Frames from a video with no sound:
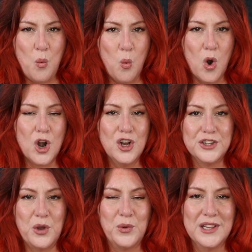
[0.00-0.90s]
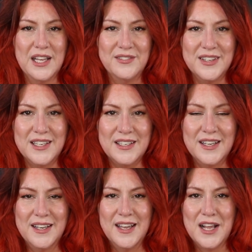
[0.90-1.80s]
world that we live in,
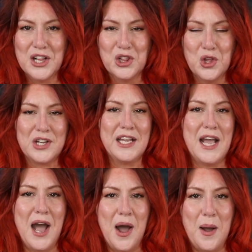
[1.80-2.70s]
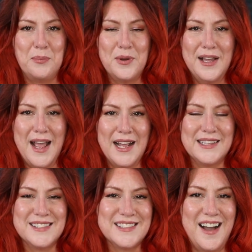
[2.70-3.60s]
looking up
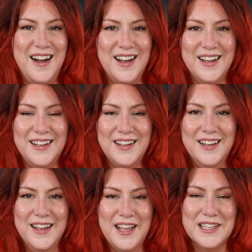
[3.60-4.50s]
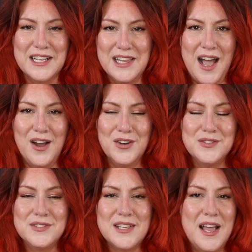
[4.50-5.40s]
at the sky and the
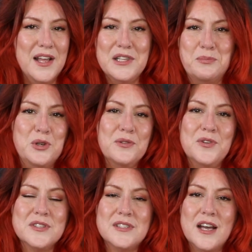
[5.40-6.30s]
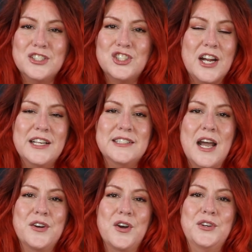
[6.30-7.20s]
clouds and the beautiful sun shining
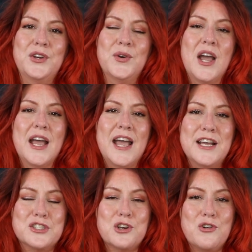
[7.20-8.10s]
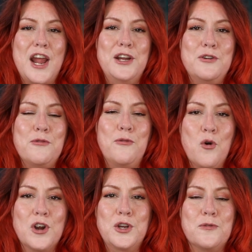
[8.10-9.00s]
down on you. It's great
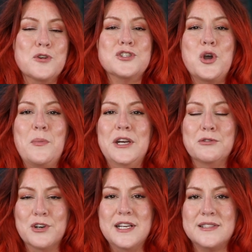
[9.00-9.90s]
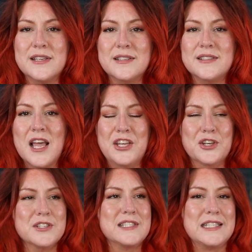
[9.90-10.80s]
for you for so many reasons.
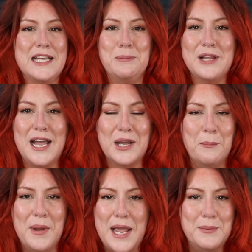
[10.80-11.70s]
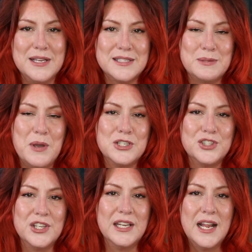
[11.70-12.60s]
You'll sleep like a baby,
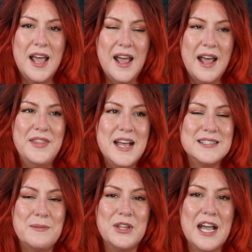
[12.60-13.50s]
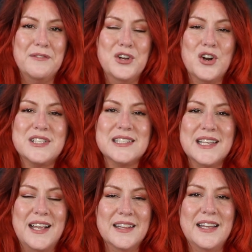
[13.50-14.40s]
especially. And that's something I've noticed
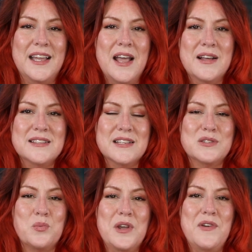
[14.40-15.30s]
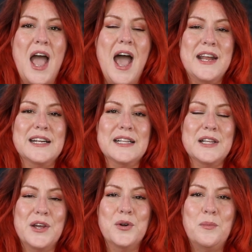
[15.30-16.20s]
lately since we've added a
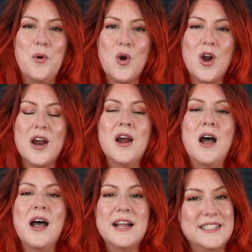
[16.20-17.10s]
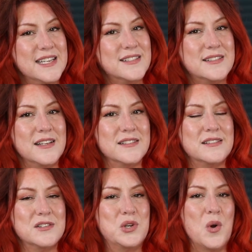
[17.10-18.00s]
little more
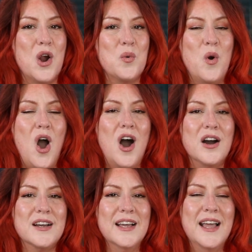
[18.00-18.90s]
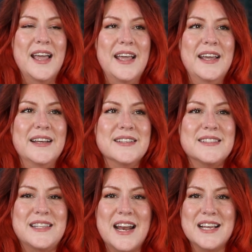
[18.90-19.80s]
distance to our walk
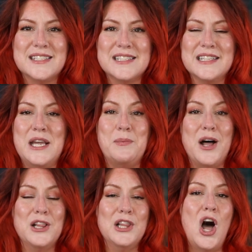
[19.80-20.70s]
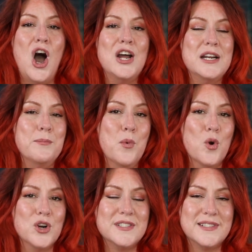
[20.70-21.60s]
is that I sleep a lot
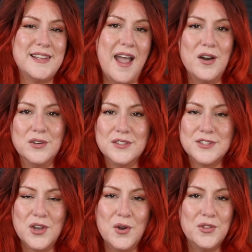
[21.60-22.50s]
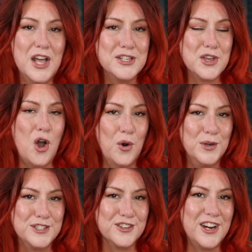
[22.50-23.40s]
more sound. So that's
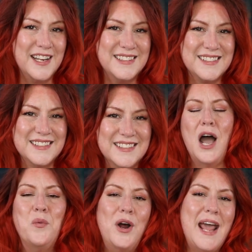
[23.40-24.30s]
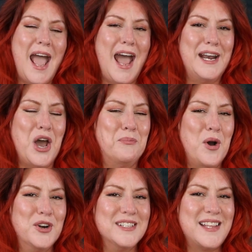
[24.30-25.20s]
always great. I want to add a
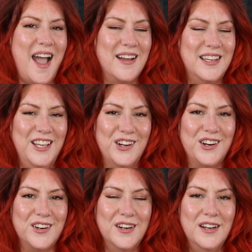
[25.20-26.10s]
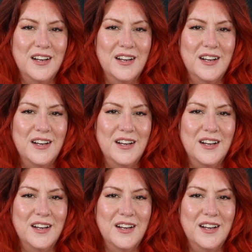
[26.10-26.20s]
bonus hack here.